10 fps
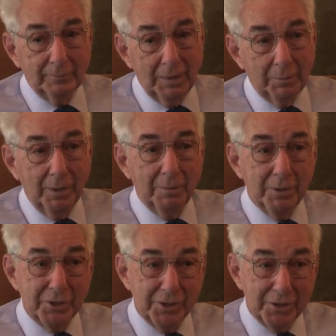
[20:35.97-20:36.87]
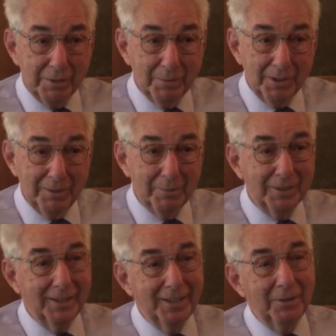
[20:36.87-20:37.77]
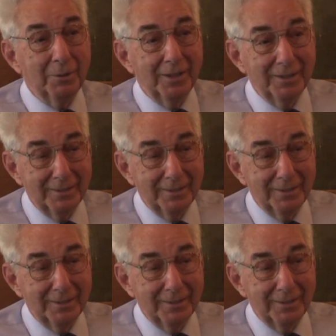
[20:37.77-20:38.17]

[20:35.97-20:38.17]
I'm probably missing somebody, but anyway.